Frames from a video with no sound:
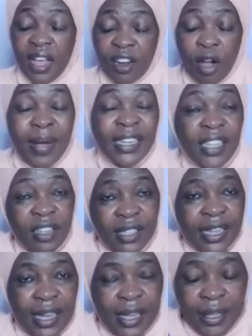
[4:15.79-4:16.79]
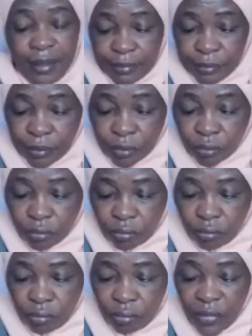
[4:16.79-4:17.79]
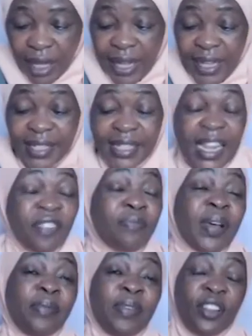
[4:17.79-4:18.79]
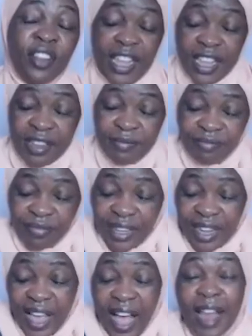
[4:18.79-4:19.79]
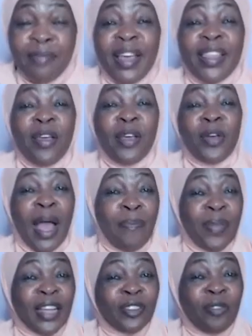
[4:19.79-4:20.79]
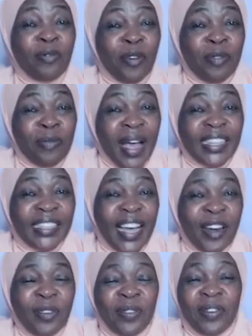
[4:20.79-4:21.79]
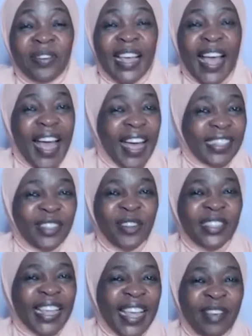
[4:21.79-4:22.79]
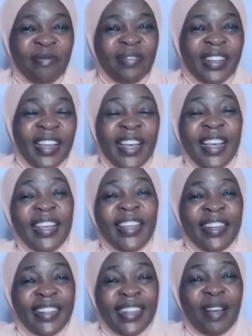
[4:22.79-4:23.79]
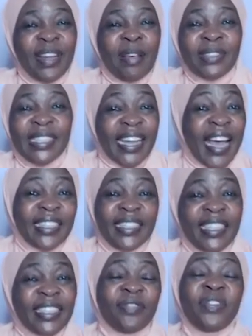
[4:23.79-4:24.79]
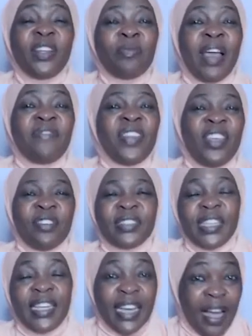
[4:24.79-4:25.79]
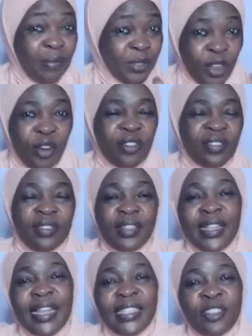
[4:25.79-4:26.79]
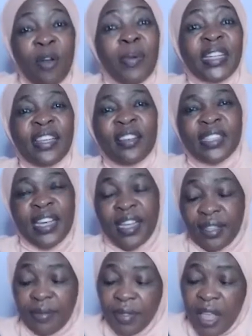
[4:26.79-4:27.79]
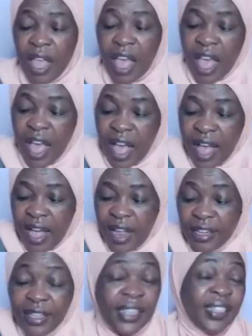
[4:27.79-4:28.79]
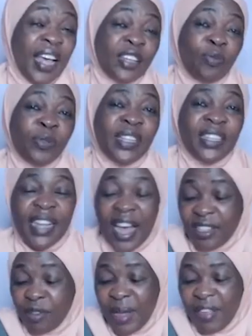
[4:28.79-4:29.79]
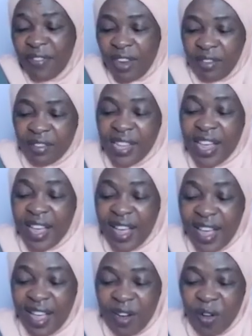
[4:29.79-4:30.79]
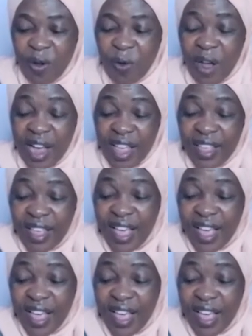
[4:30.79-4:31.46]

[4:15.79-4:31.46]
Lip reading: Robert Kiyosaki is a self-made millionaire. And by the way, who appeared on my channel, on the ads. Do you see him? He sometimes starts this my videos. He comes on. That's Robert Kiyosaki. He decided to put his ads on my videos. I don't know why.